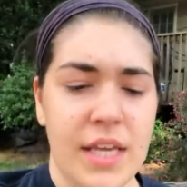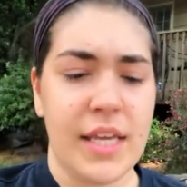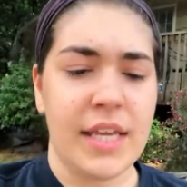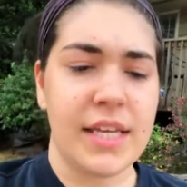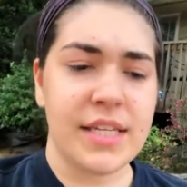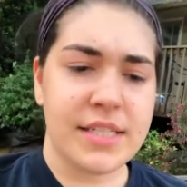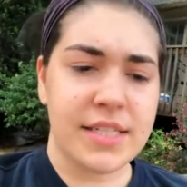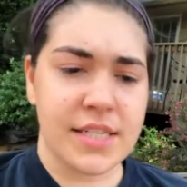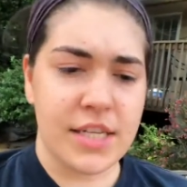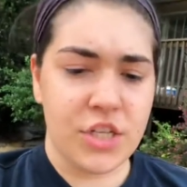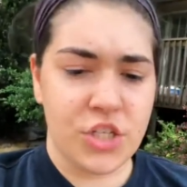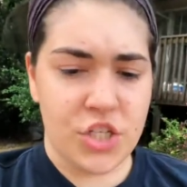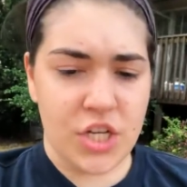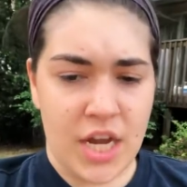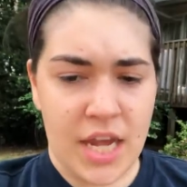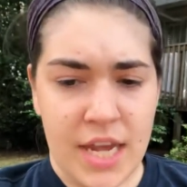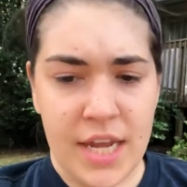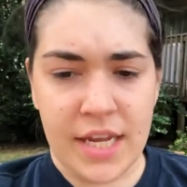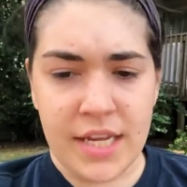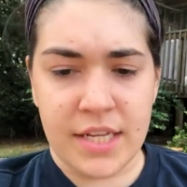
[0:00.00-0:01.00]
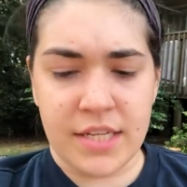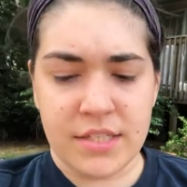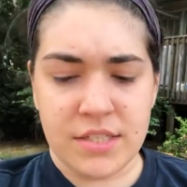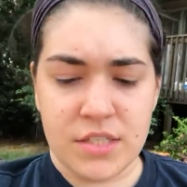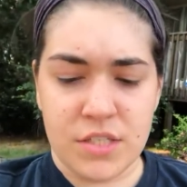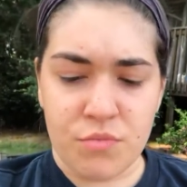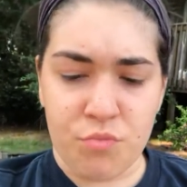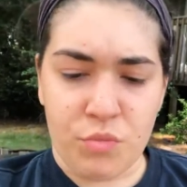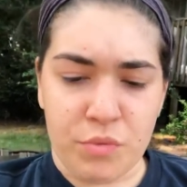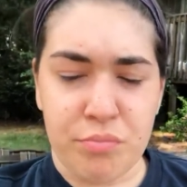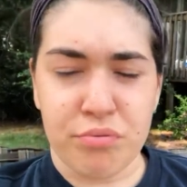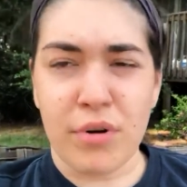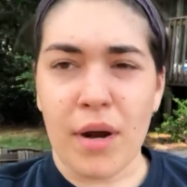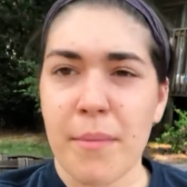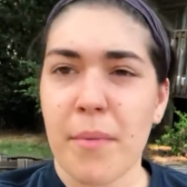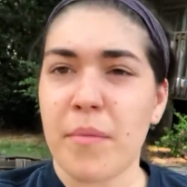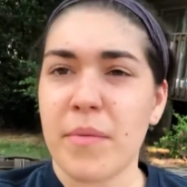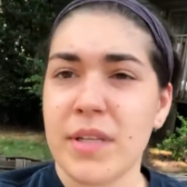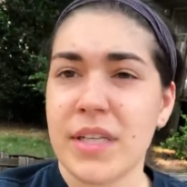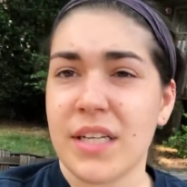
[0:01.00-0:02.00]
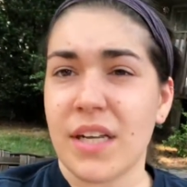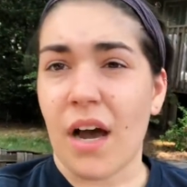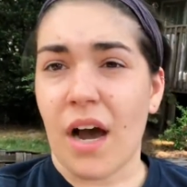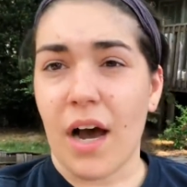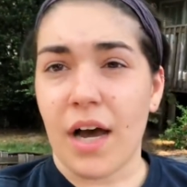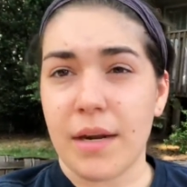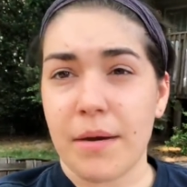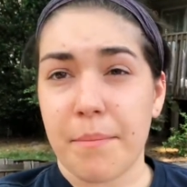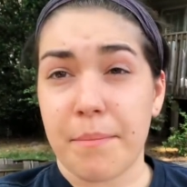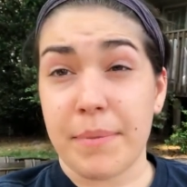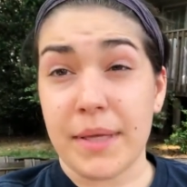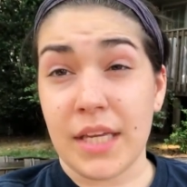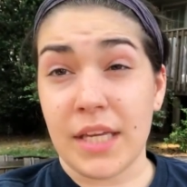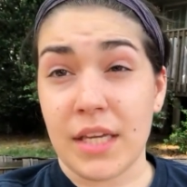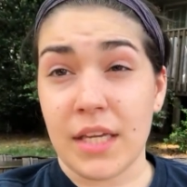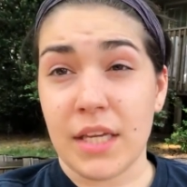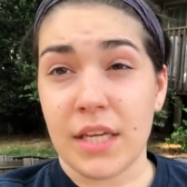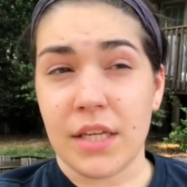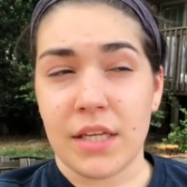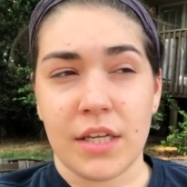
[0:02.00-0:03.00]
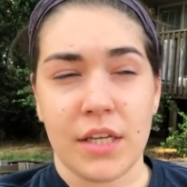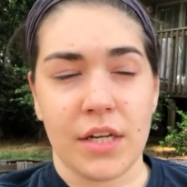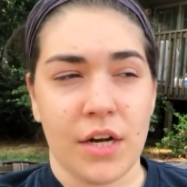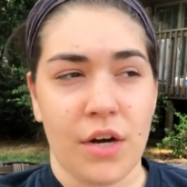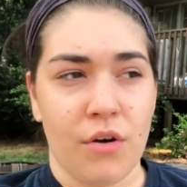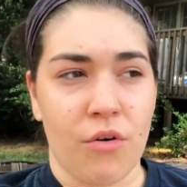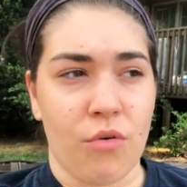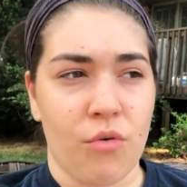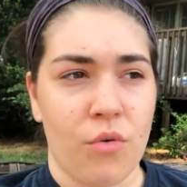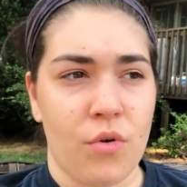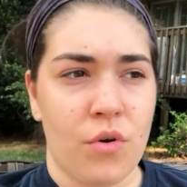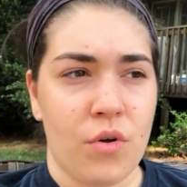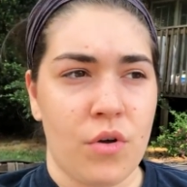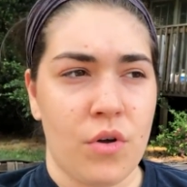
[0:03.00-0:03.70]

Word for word: E S T Js would probably not be, you know,